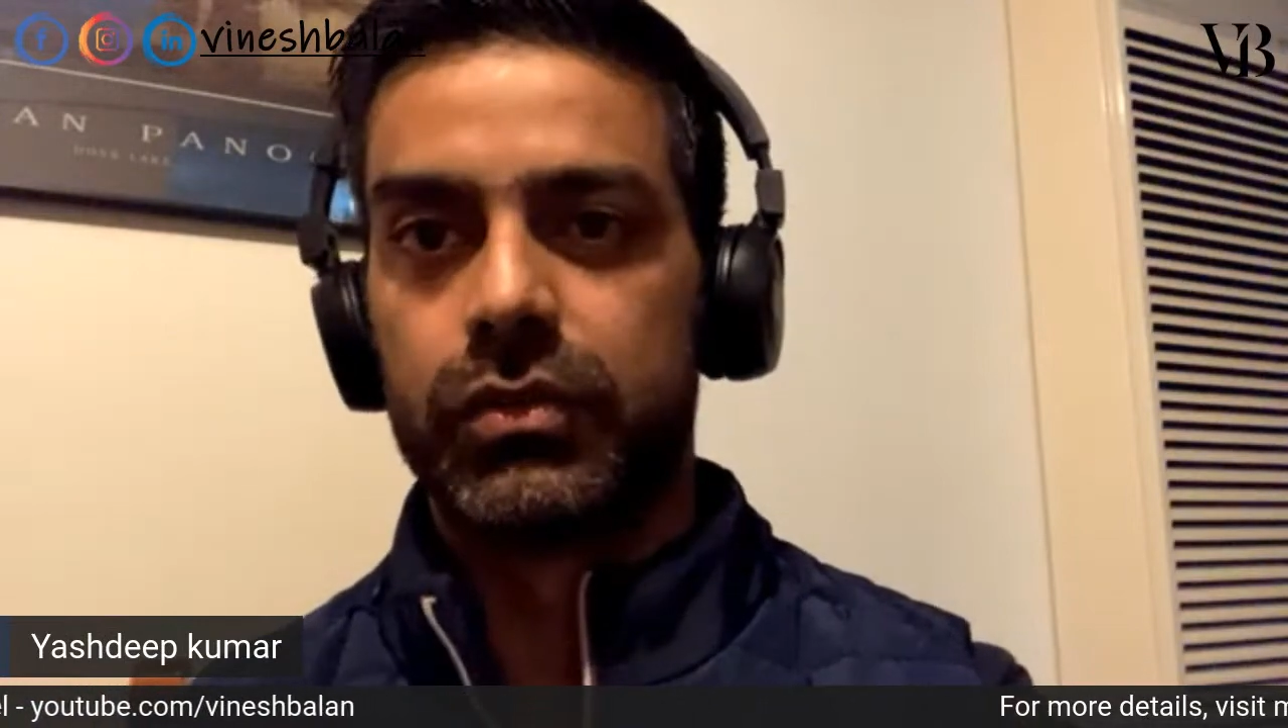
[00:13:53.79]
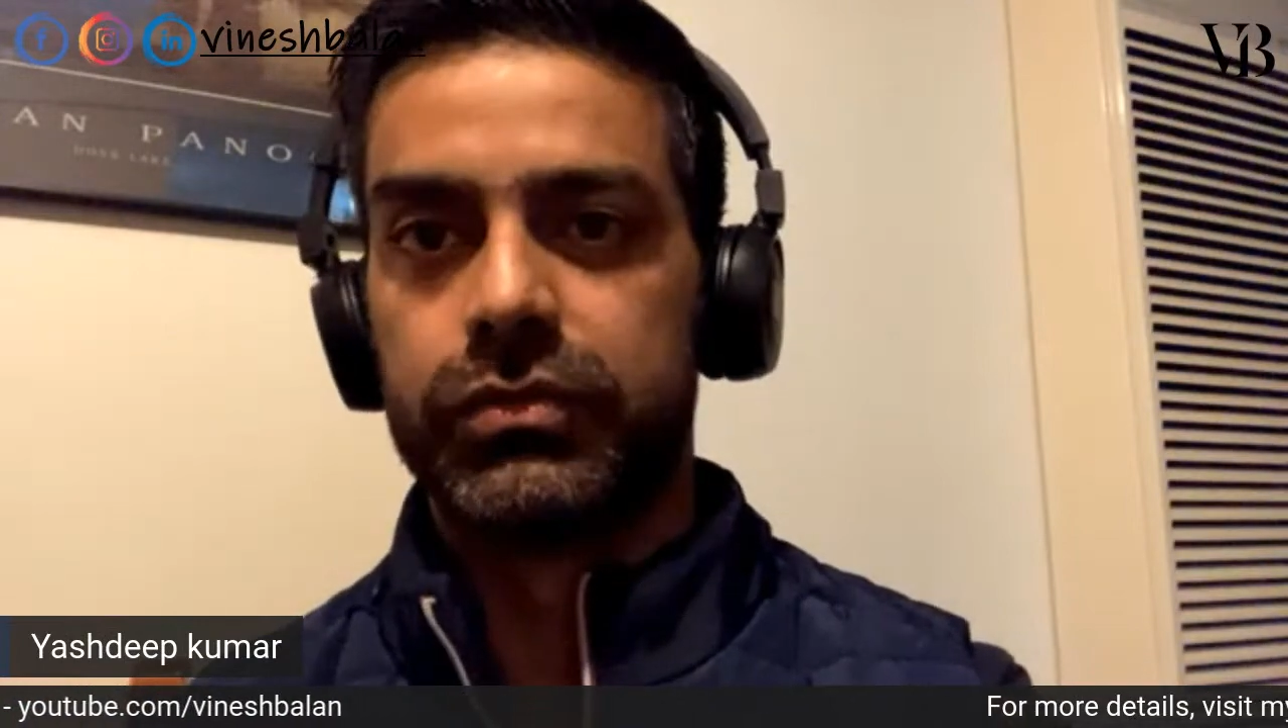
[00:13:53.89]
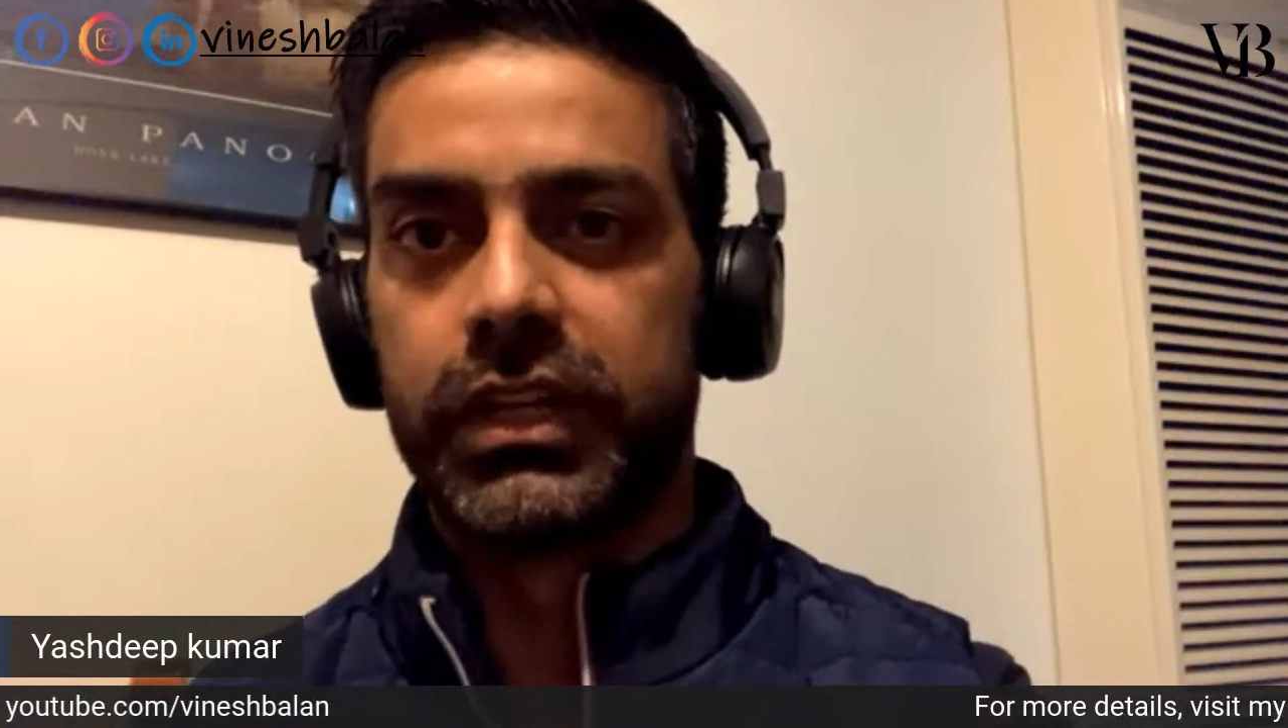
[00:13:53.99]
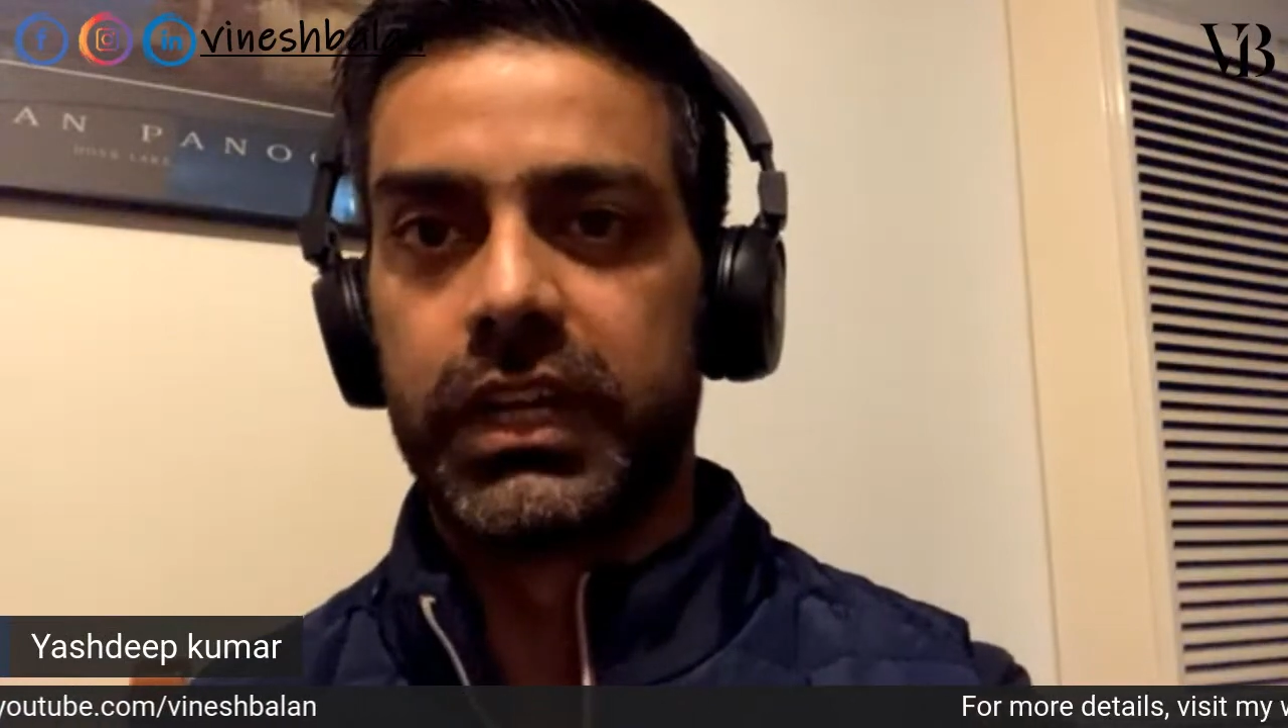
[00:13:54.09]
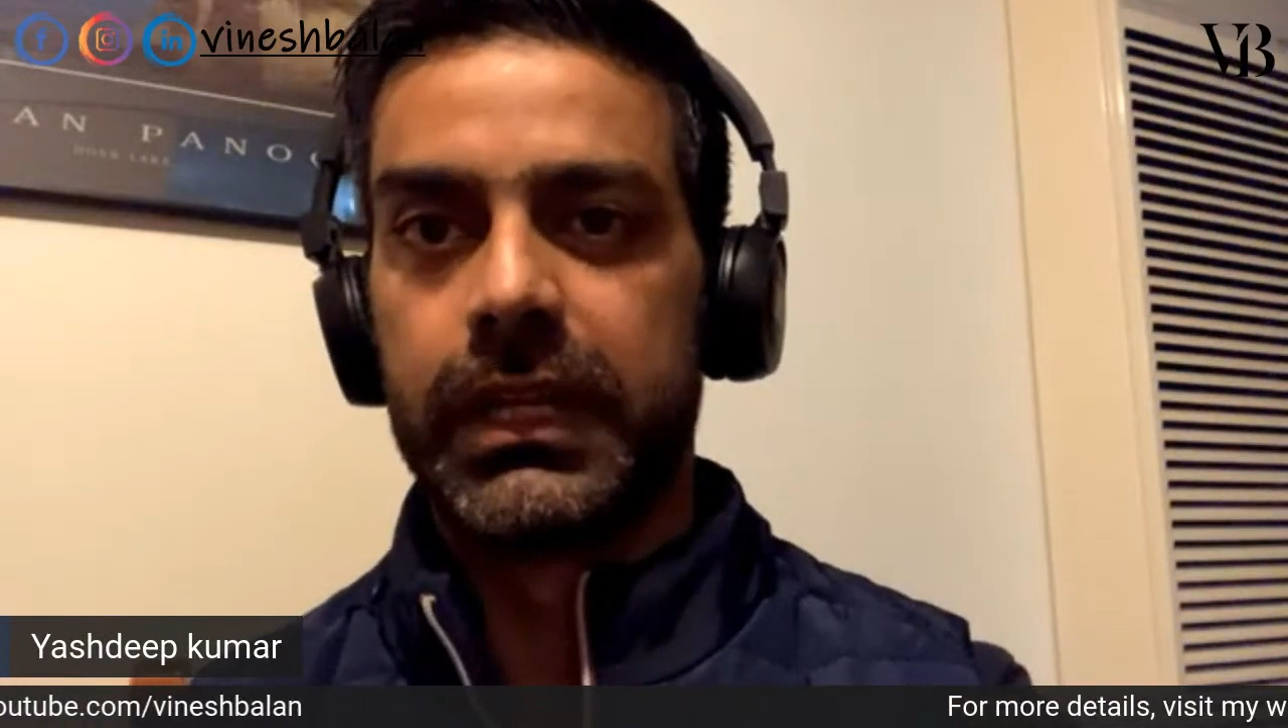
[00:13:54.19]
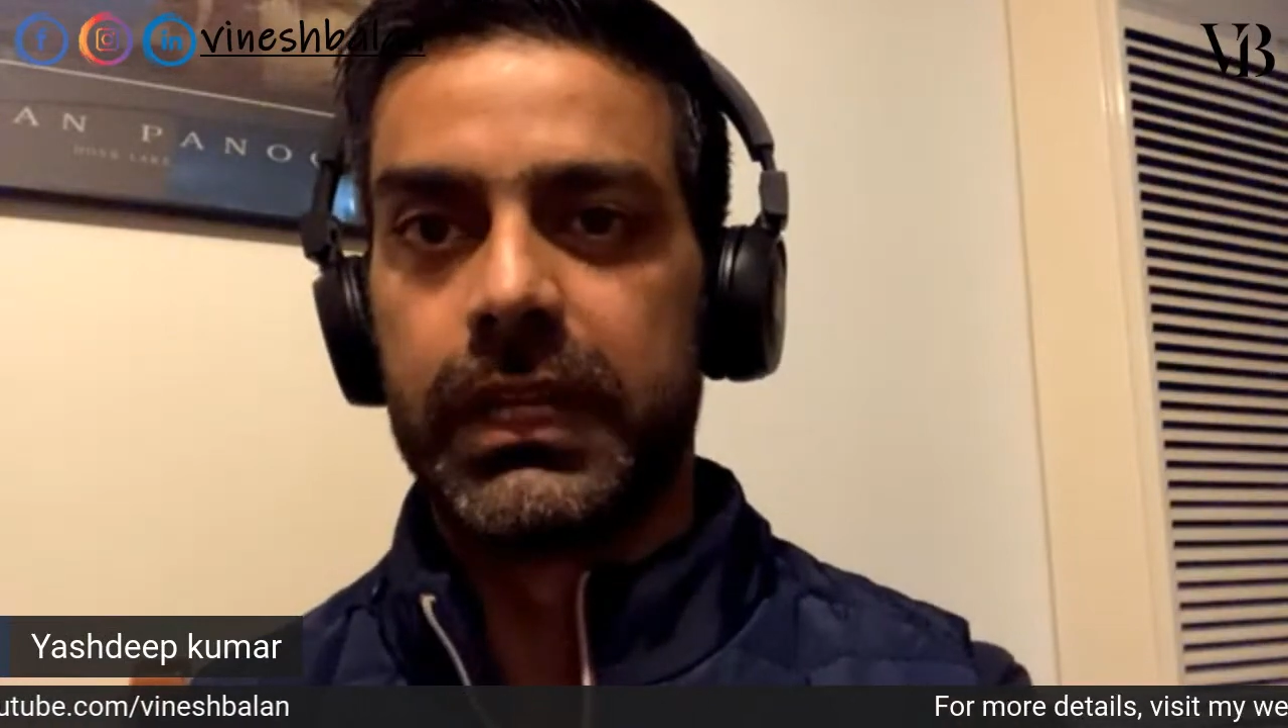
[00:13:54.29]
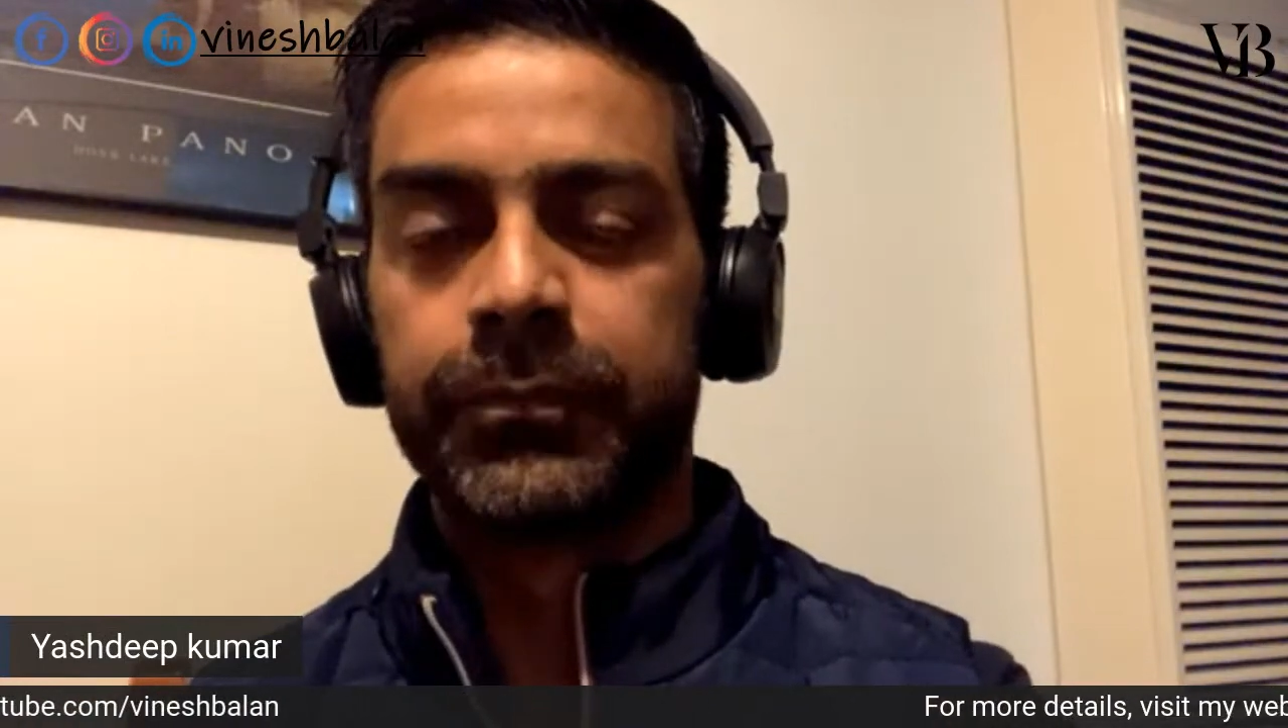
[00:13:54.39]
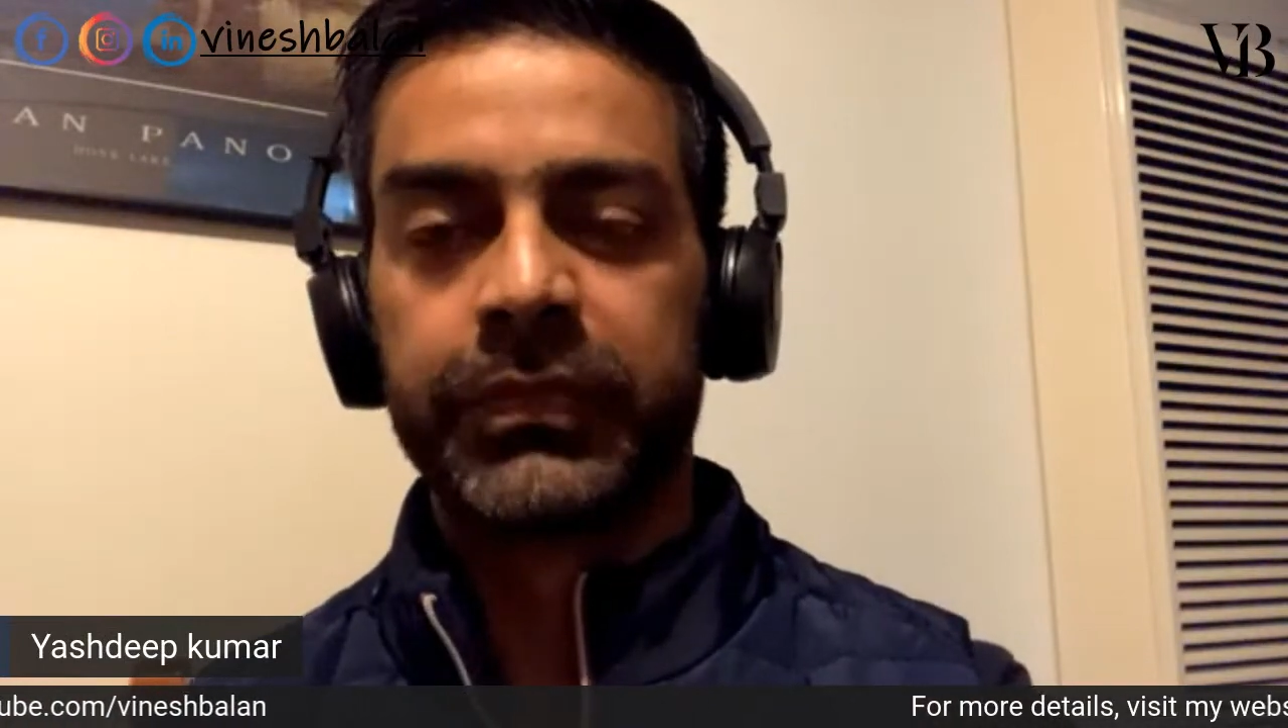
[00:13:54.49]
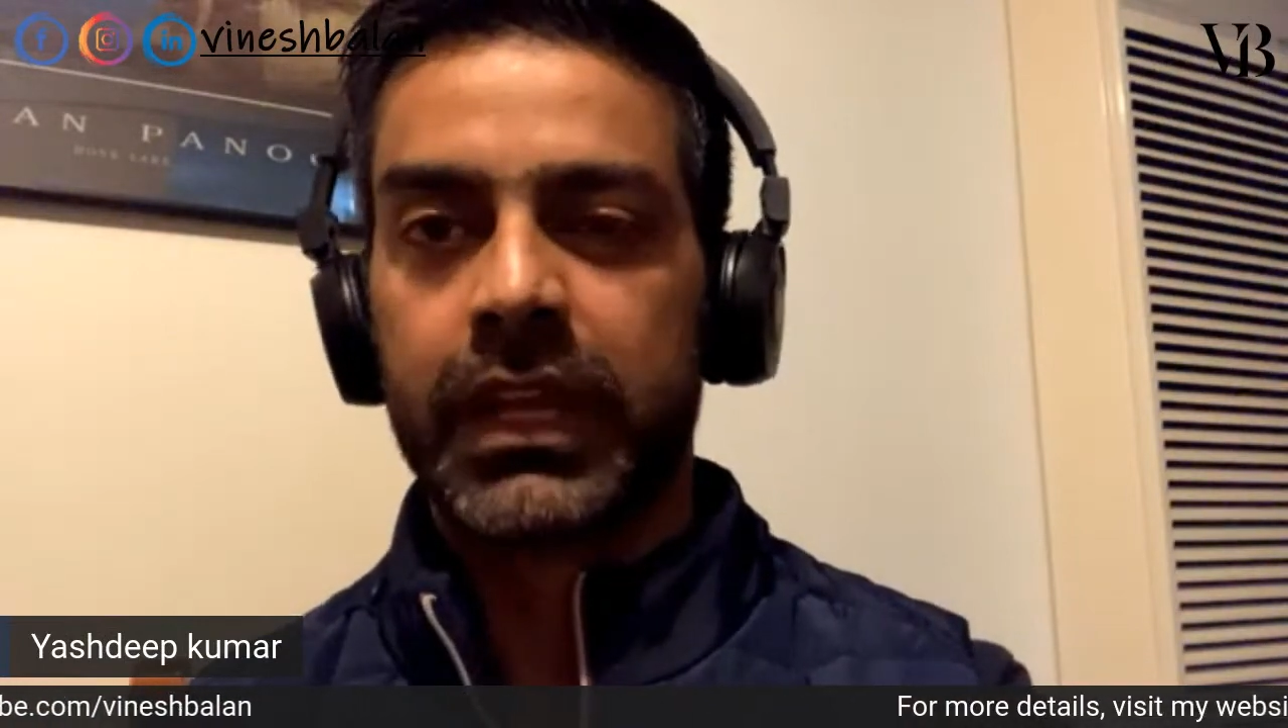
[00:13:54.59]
to Sydney,